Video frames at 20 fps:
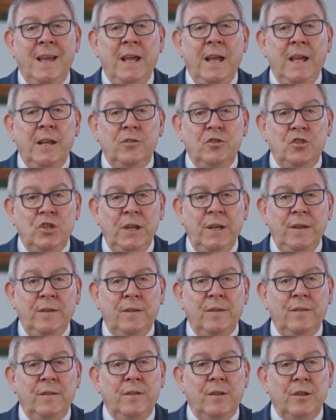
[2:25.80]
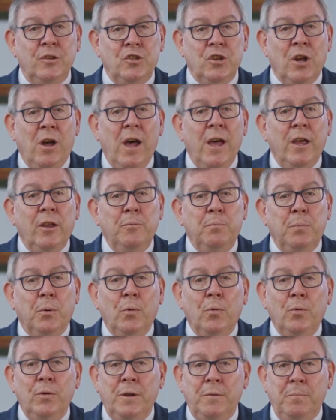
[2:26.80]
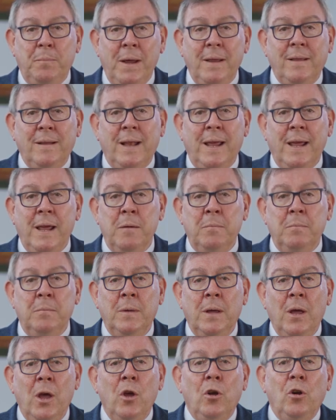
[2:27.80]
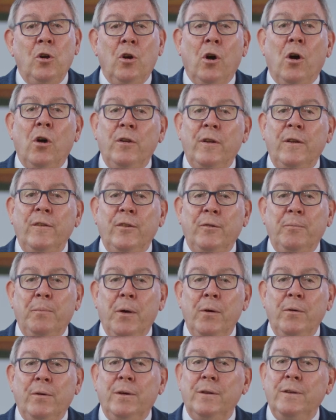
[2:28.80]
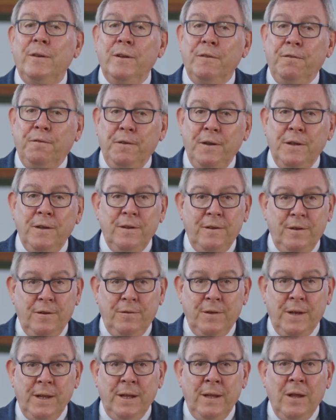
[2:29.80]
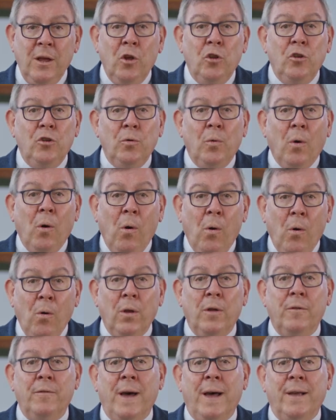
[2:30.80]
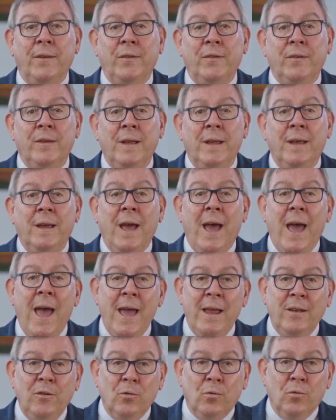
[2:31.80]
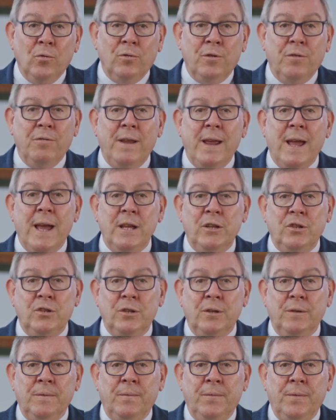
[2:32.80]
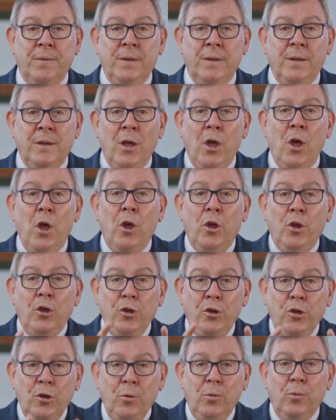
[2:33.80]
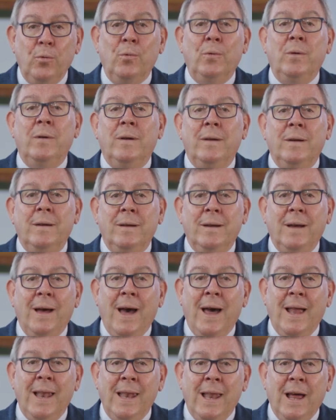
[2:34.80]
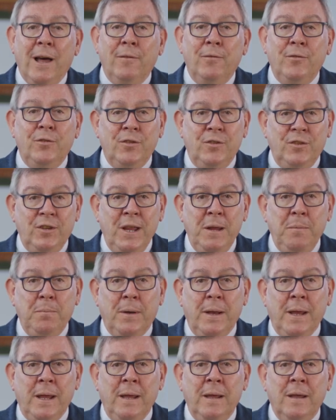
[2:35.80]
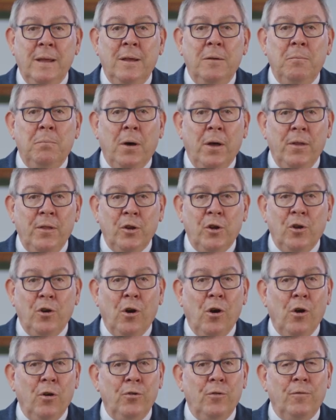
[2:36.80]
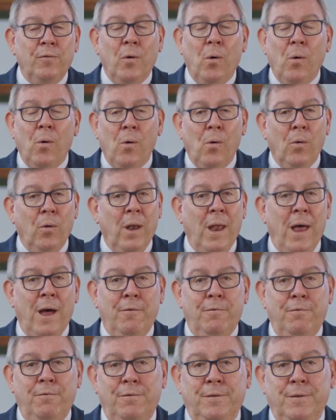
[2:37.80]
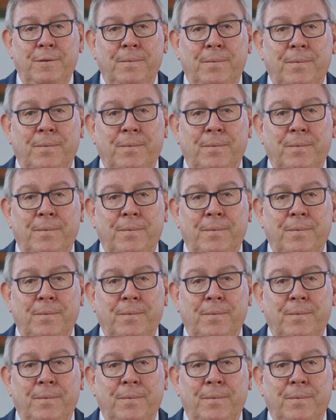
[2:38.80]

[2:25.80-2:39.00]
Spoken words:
In Jesus, the child born at Bethlehem, God has spoken definitively to all of us and all creation. You are loved deeply by the God of all love.